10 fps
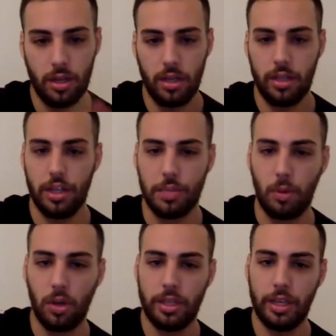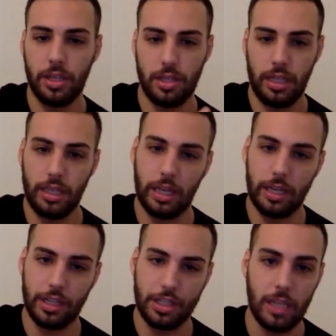there's politics, and then
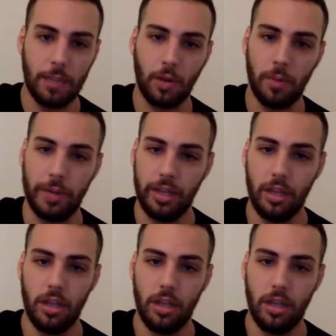there's stand up comedy.